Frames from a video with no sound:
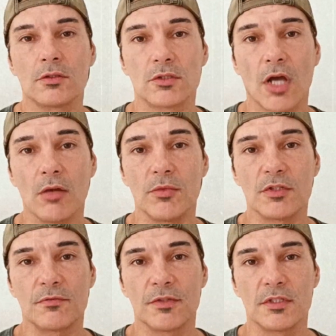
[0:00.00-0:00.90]
So
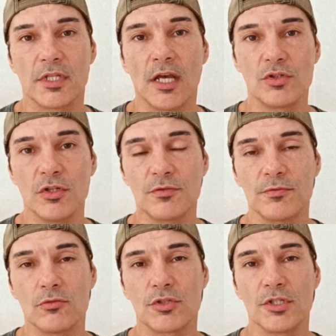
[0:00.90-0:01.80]
this video is
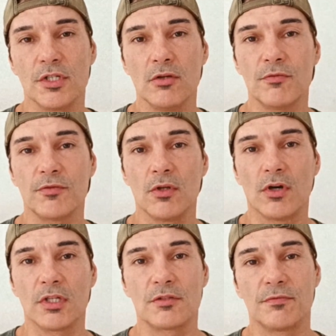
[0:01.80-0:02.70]
useful to you. If you
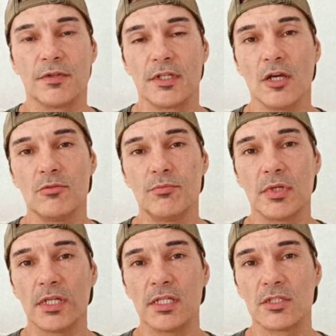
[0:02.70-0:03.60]
like this video,
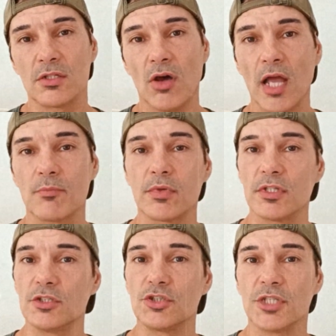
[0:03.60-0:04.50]
please like,
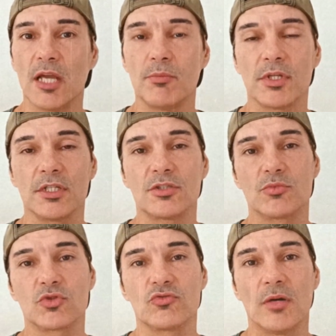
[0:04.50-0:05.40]
please share, please
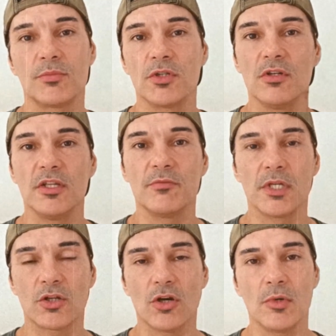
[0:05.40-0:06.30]
subscribe. Do leave
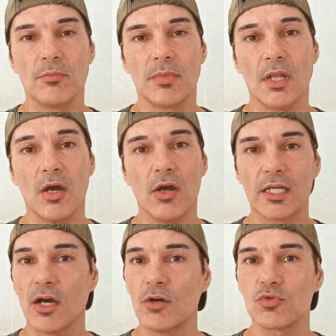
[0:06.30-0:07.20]
me a comment below
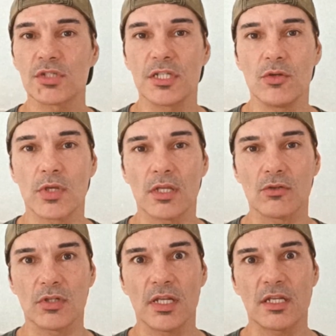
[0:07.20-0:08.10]
and I will see you
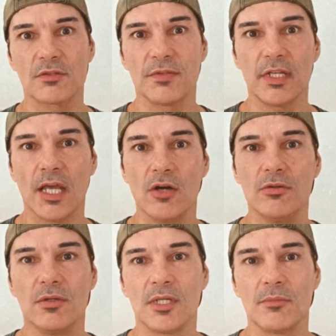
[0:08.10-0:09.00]
again on the next
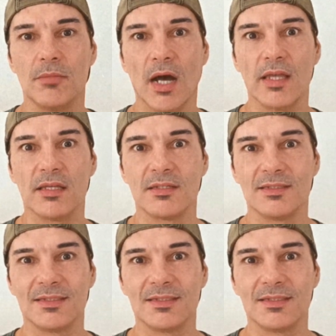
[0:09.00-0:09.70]
video. Bye.